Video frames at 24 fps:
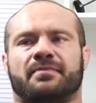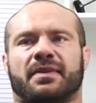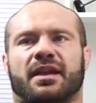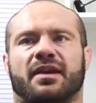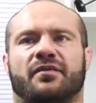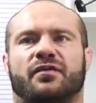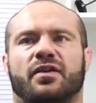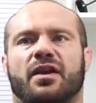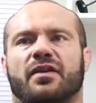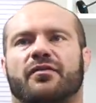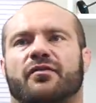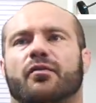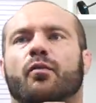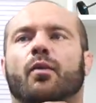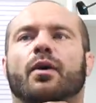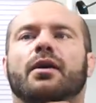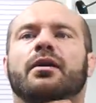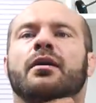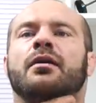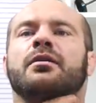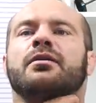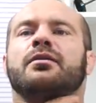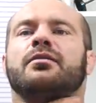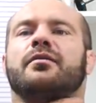if you have one
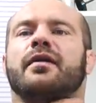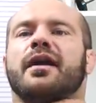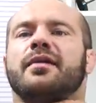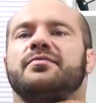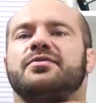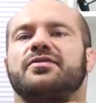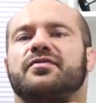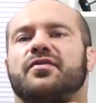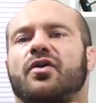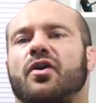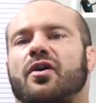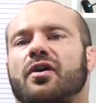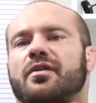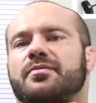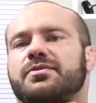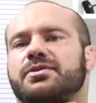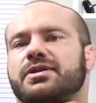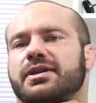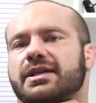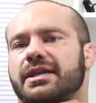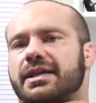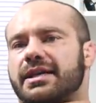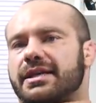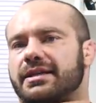hundred grams of carbs
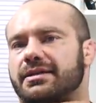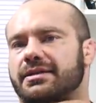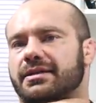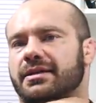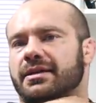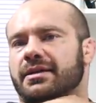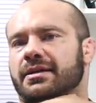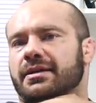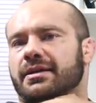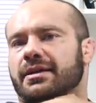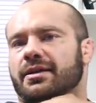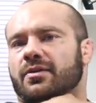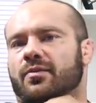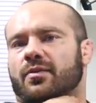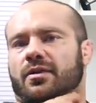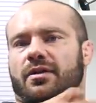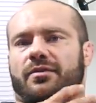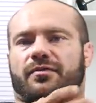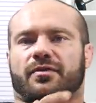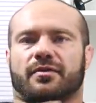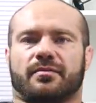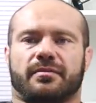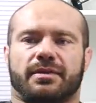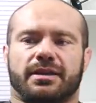to eat in one
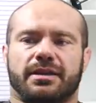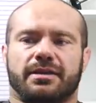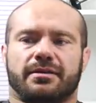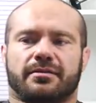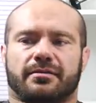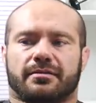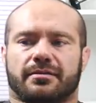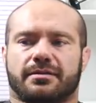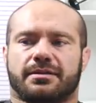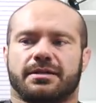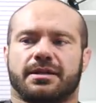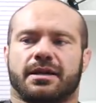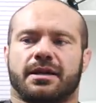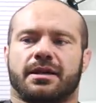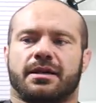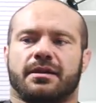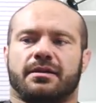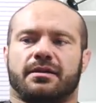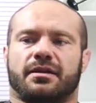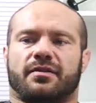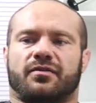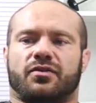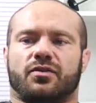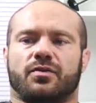of your meals,
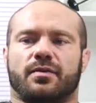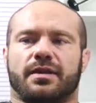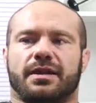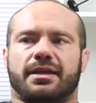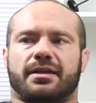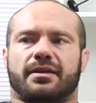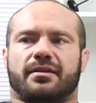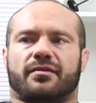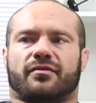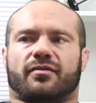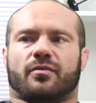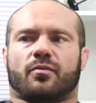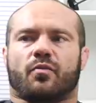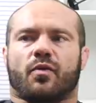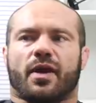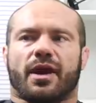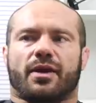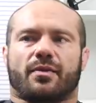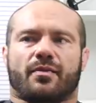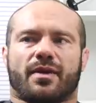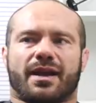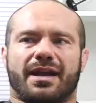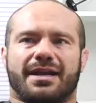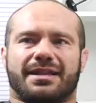if you eat it from
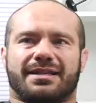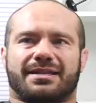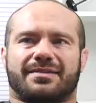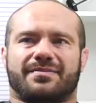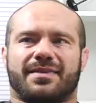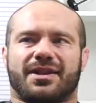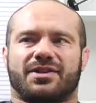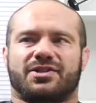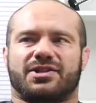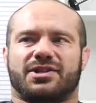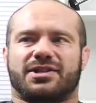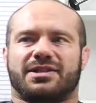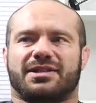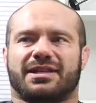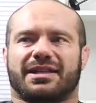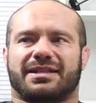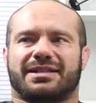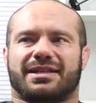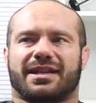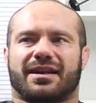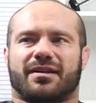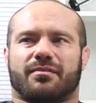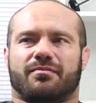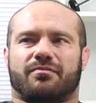white rice, man, geez,
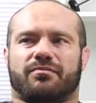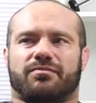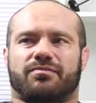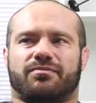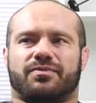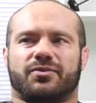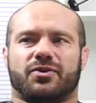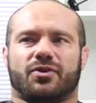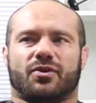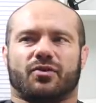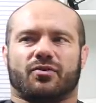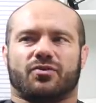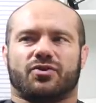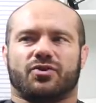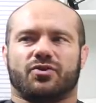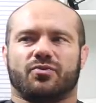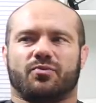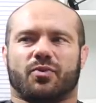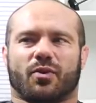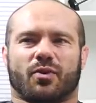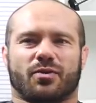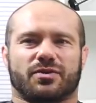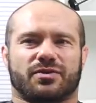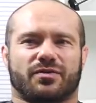that's like a, you know, two
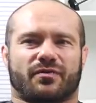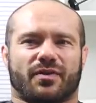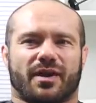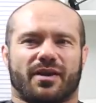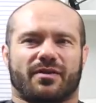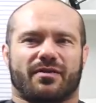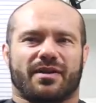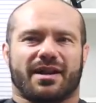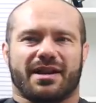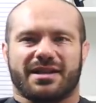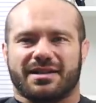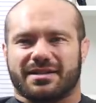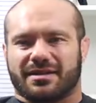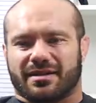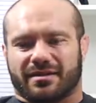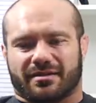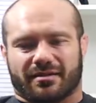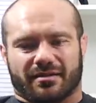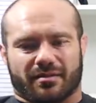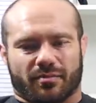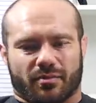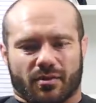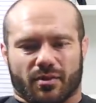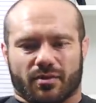bowls of white rice, like
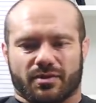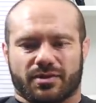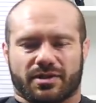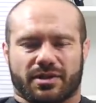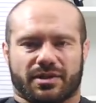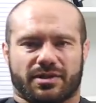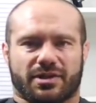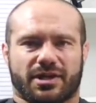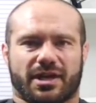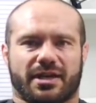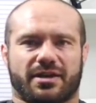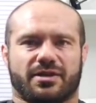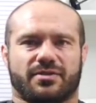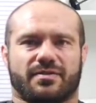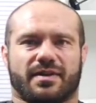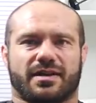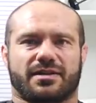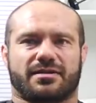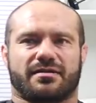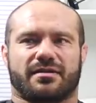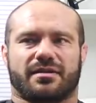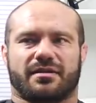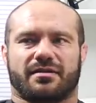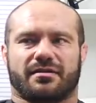little bowls at the Chinese
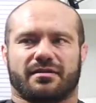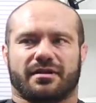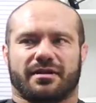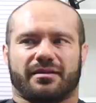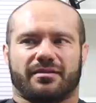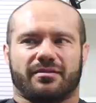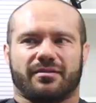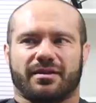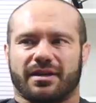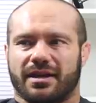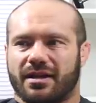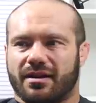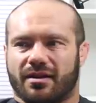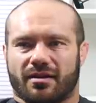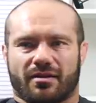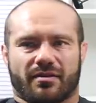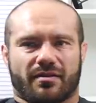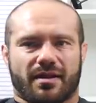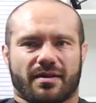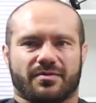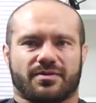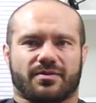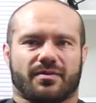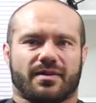restaurant. You're like, you can eat one hundred
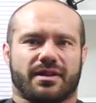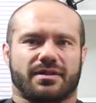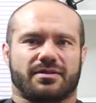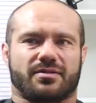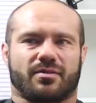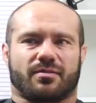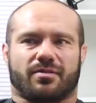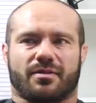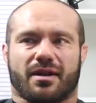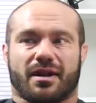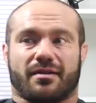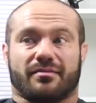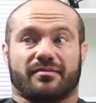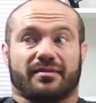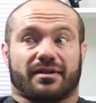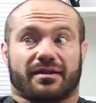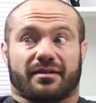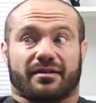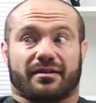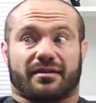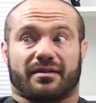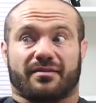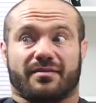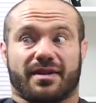grams of rice, no problem.
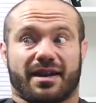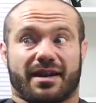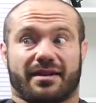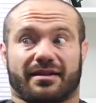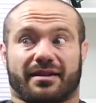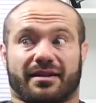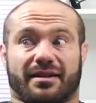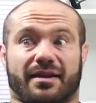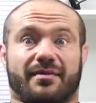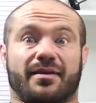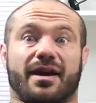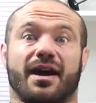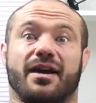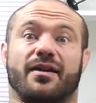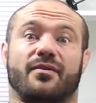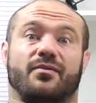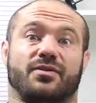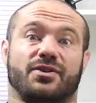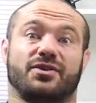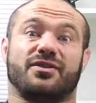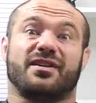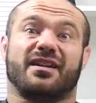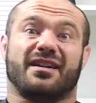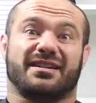You're like, oh man, like I'm, I,
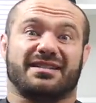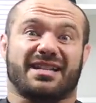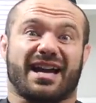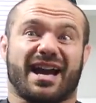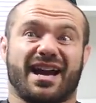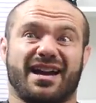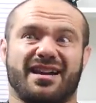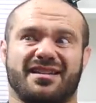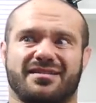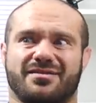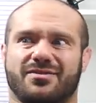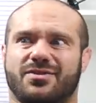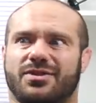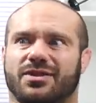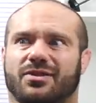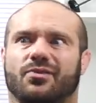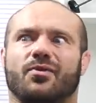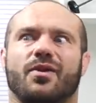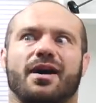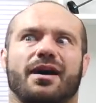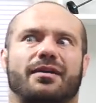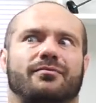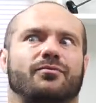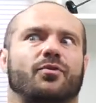when you're on a diet, you still
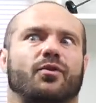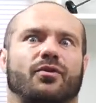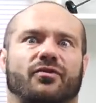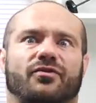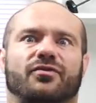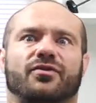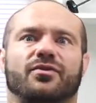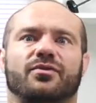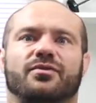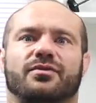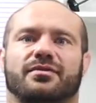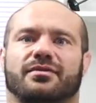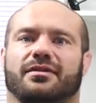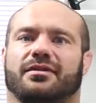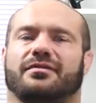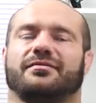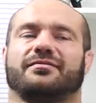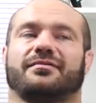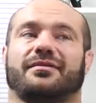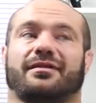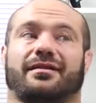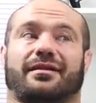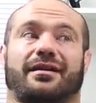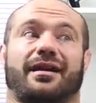want more food. You're like,
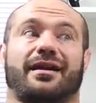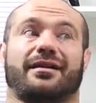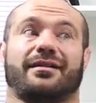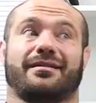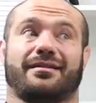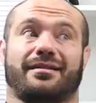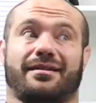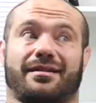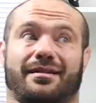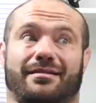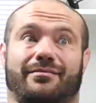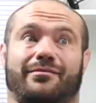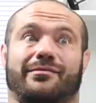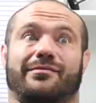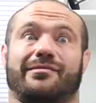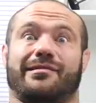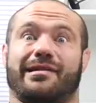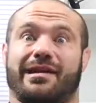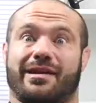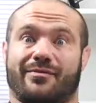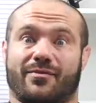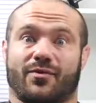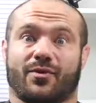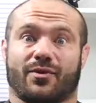I, I can eat
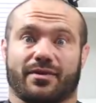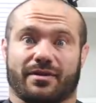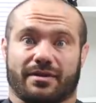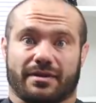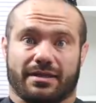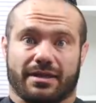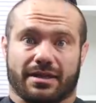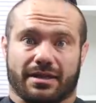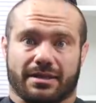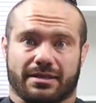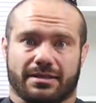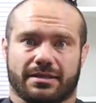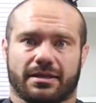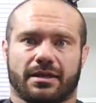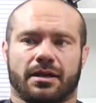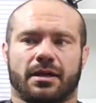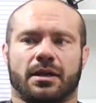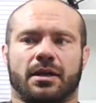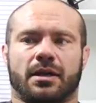way more than this.